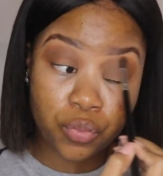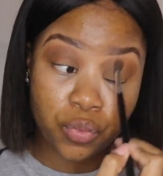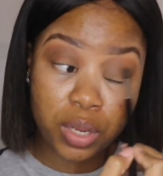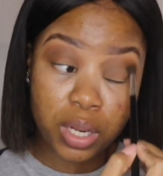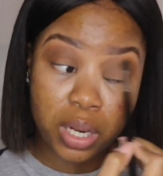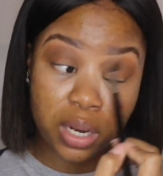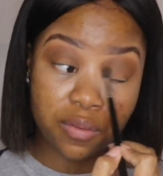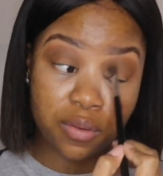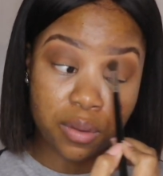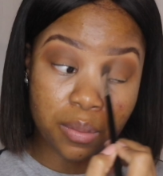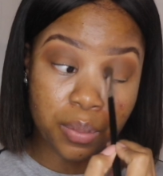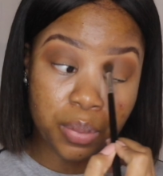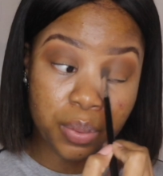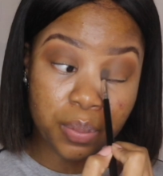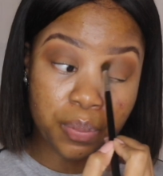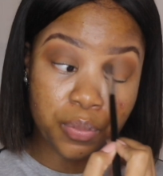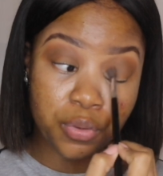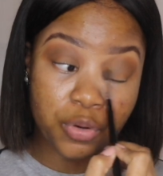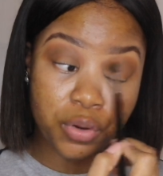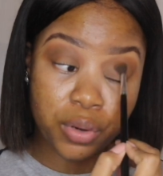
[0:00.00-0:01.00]
We live a
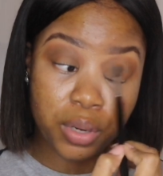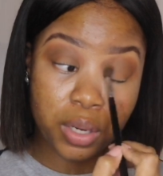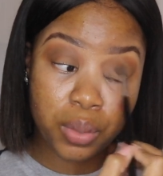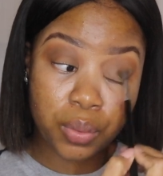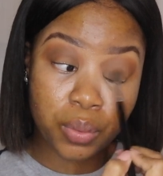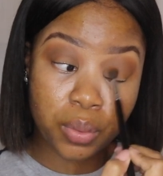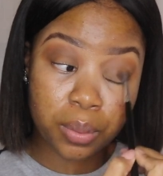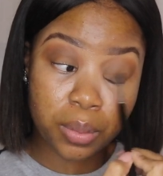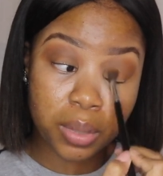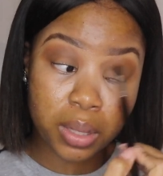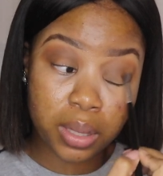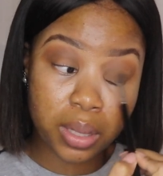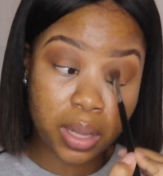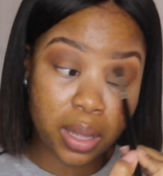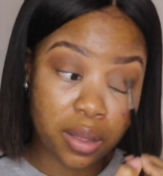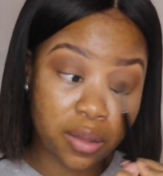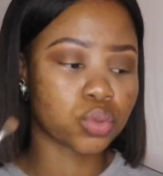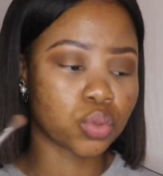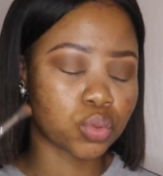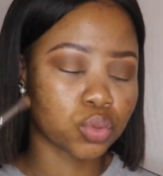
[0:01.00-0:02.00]
pretty normal
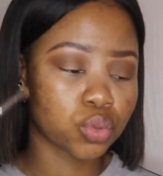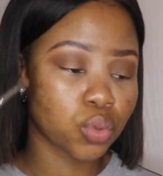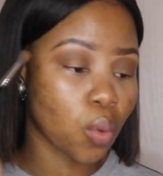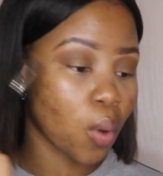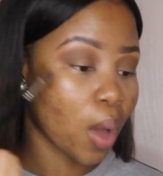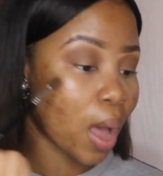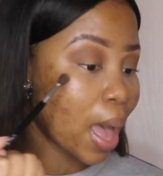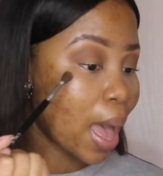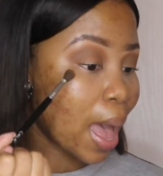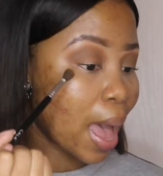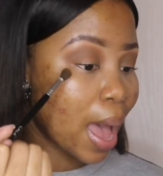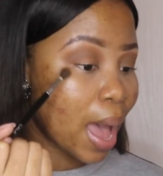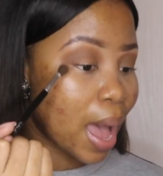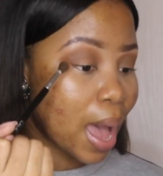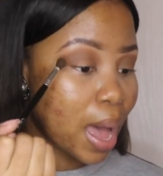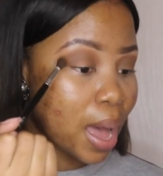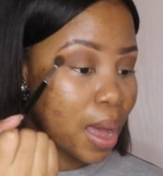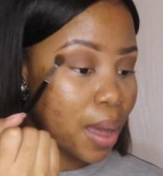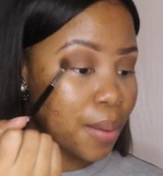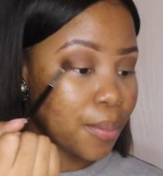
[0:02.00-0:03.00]
life, so
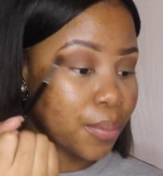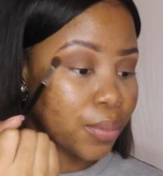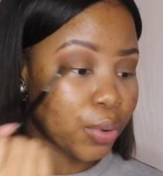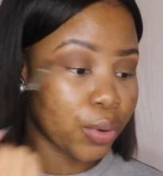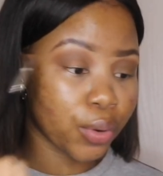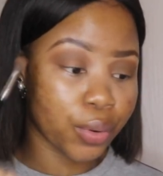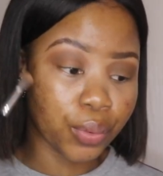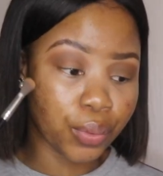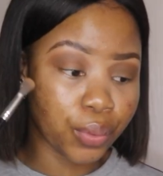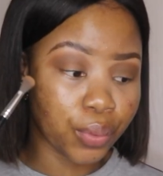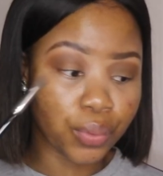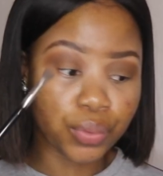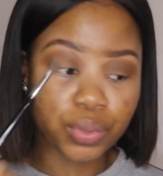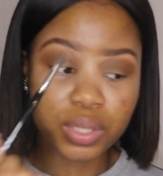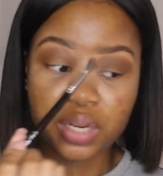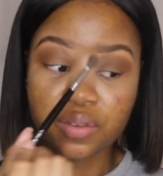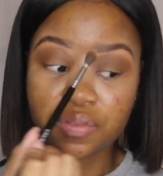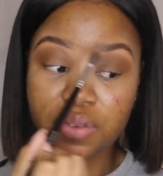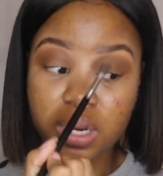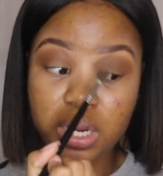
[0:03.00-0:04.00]
no,
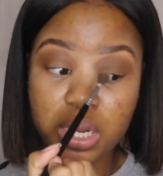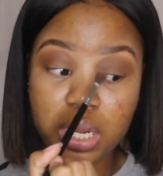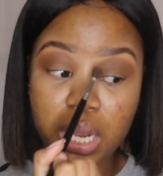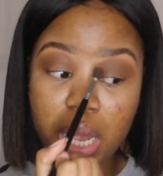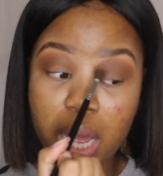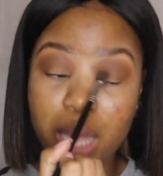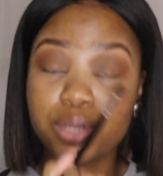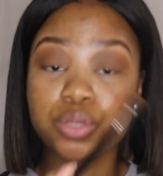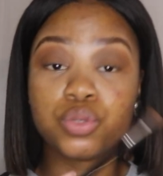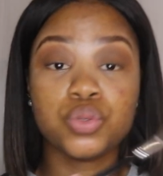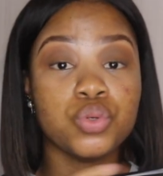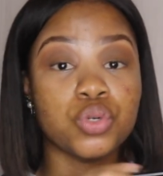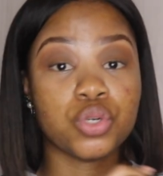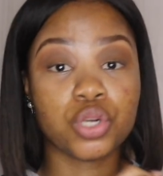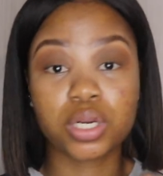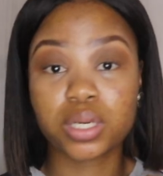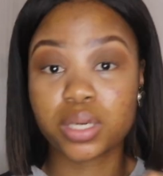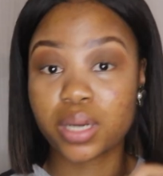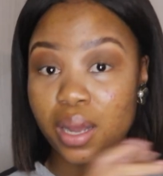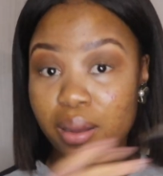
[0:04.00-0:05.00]
definitely I do
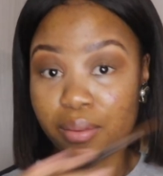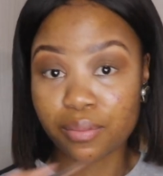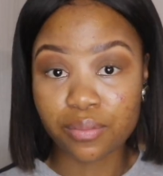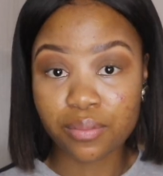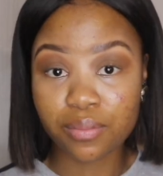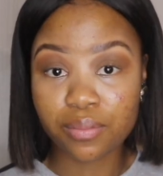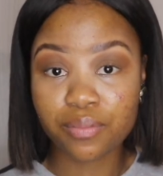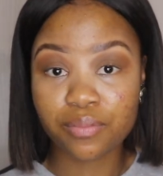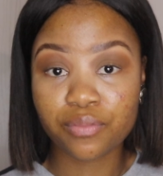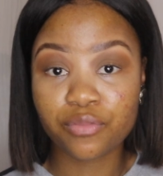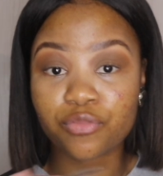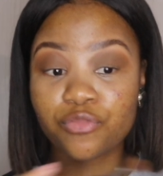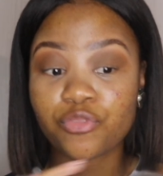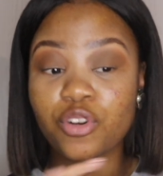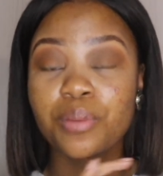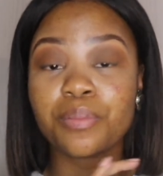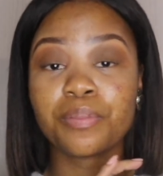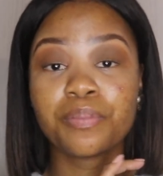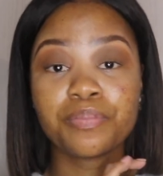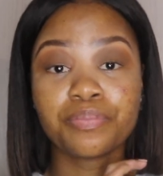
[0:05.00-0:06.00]
not come
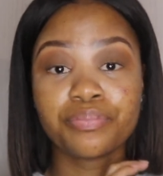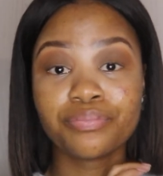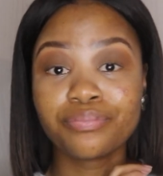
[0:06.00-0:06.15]
from